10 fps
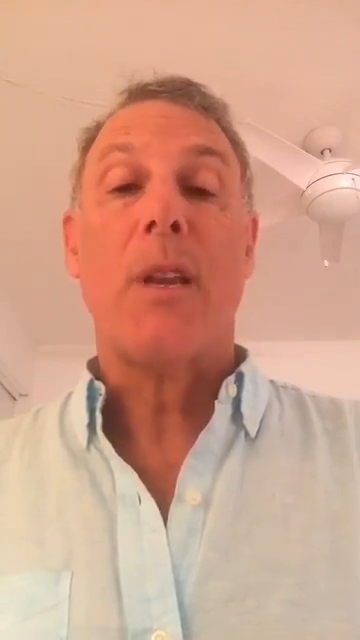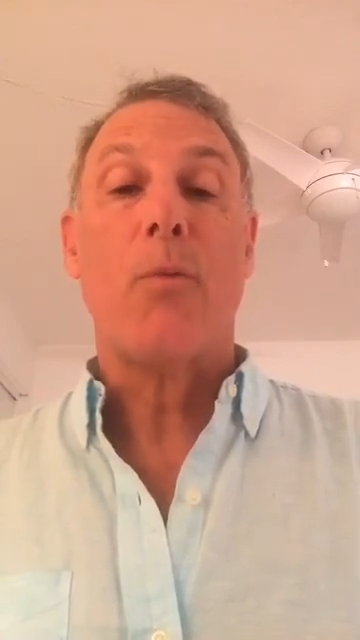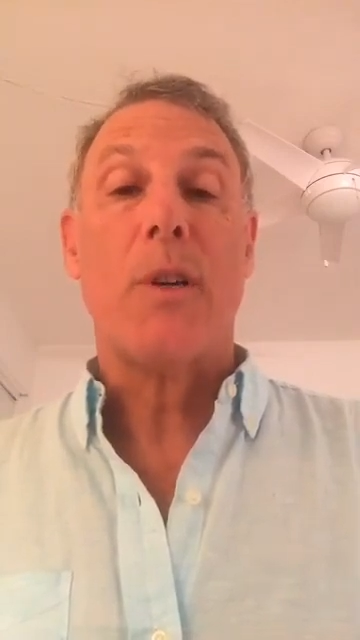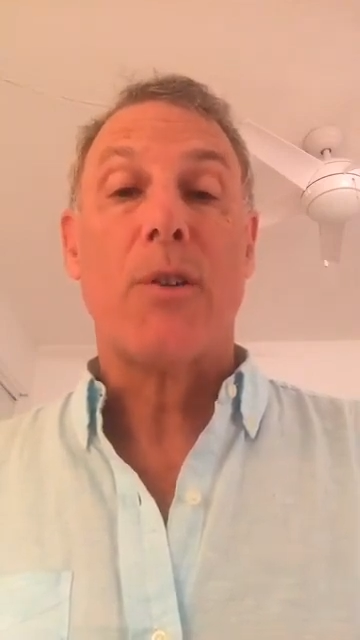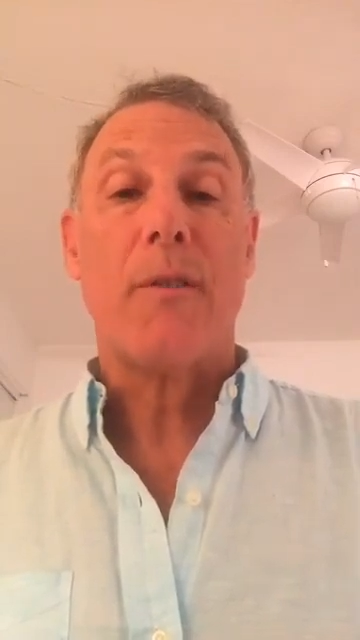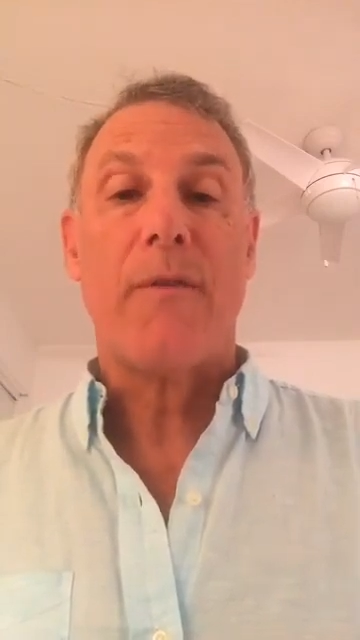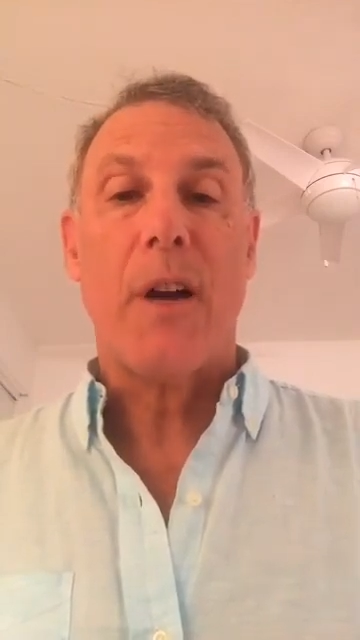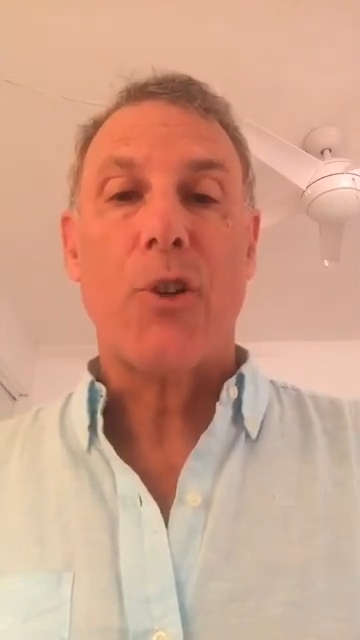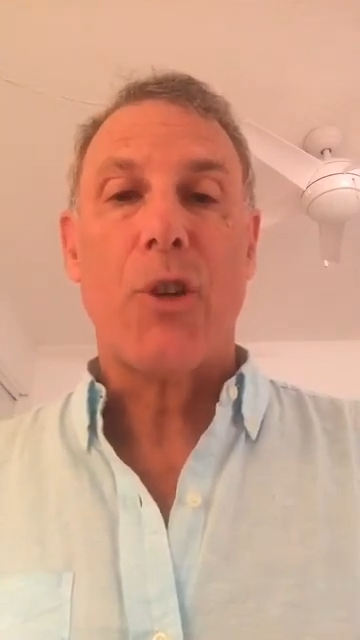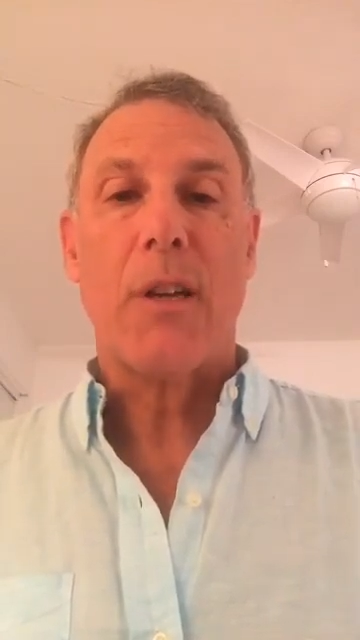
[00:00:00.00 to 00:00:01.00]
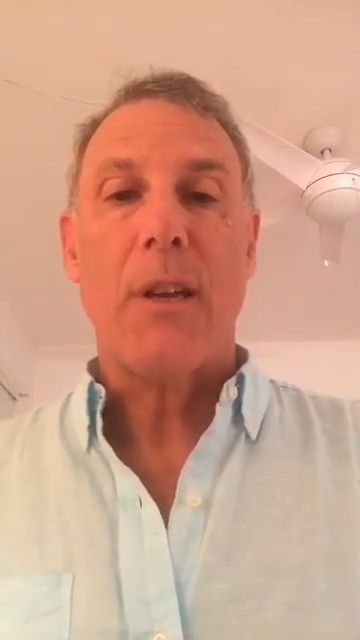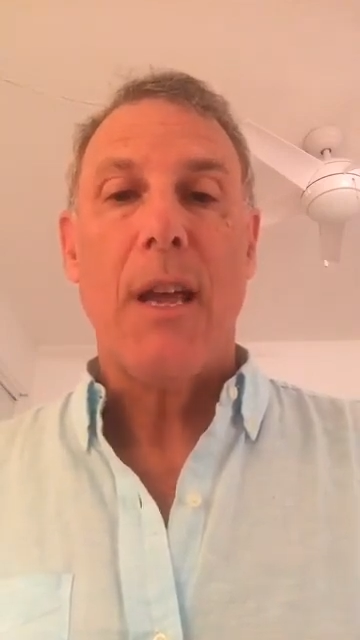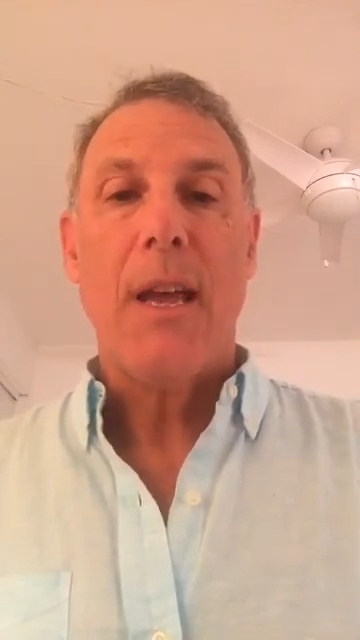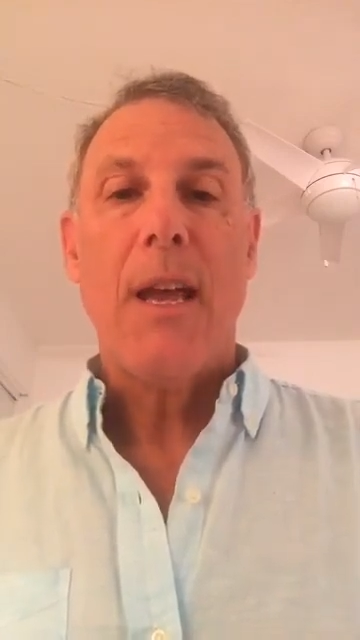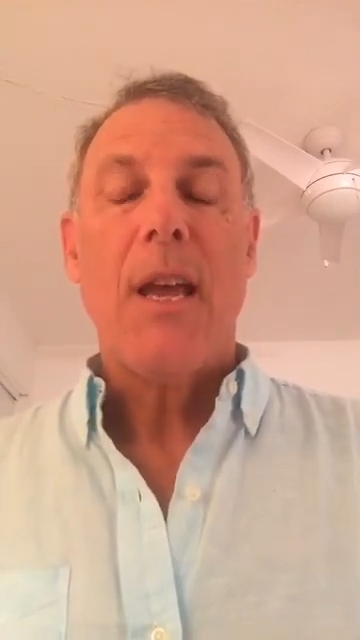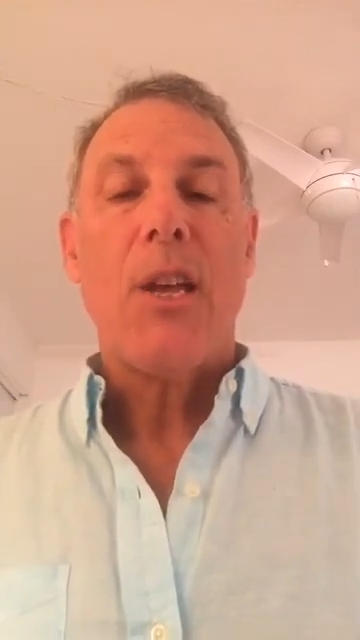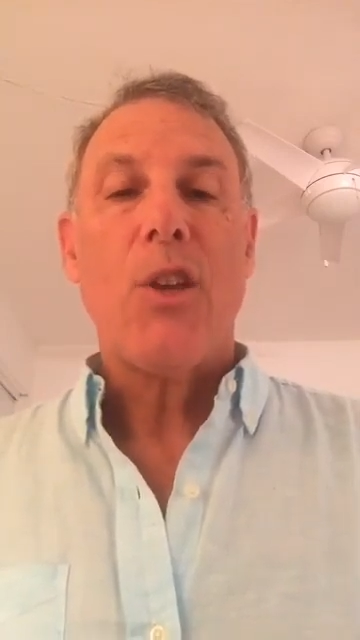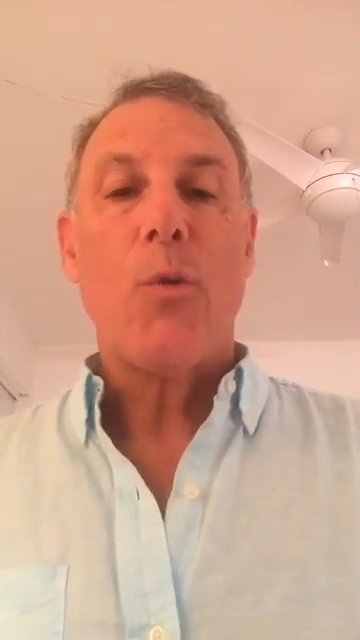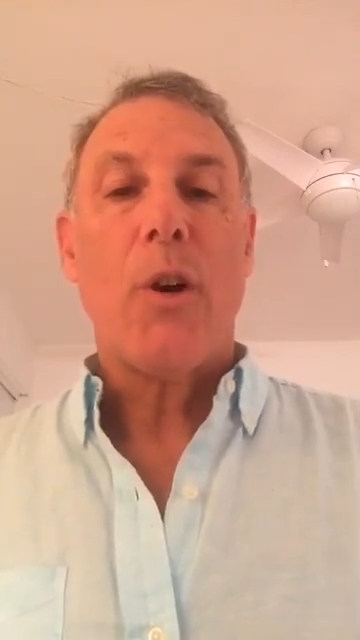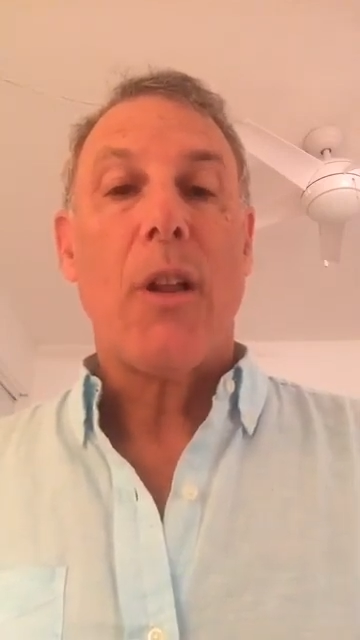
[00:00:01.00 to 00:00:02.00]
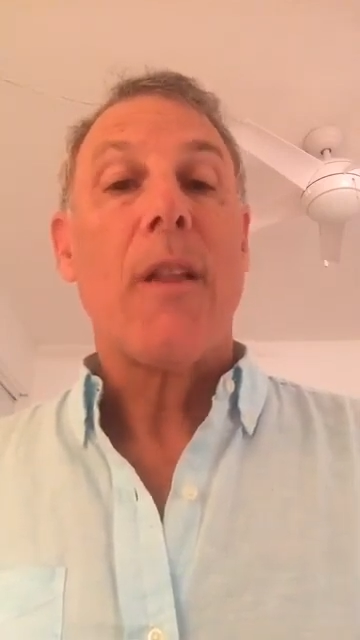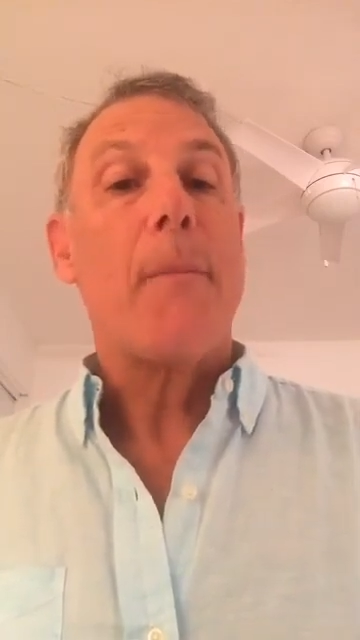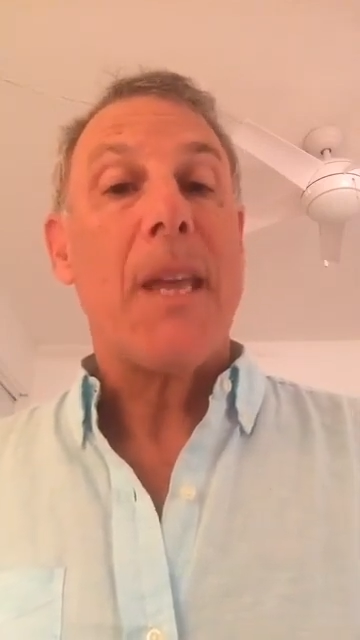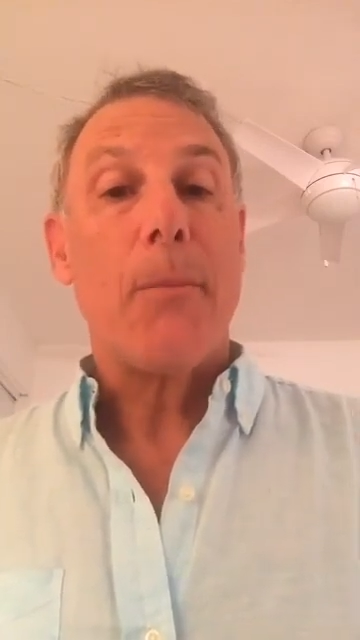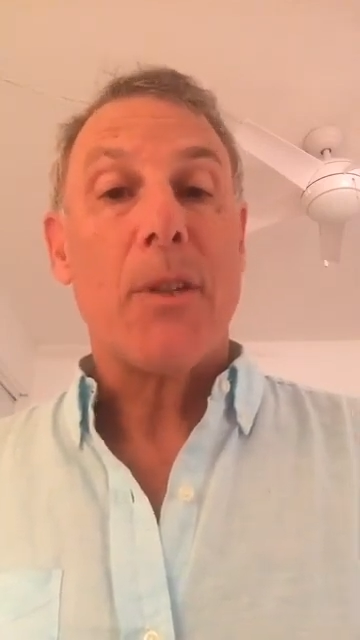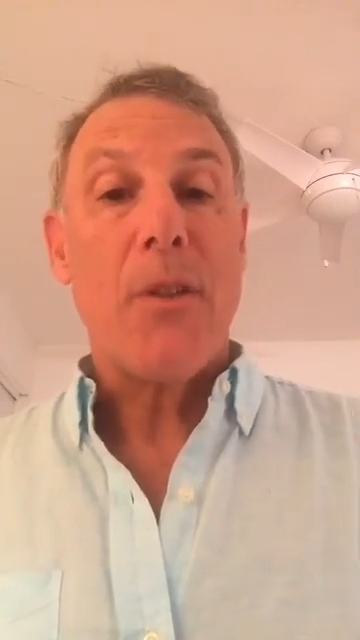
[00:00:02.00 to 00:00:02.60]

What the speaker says: in which to function. You will be able to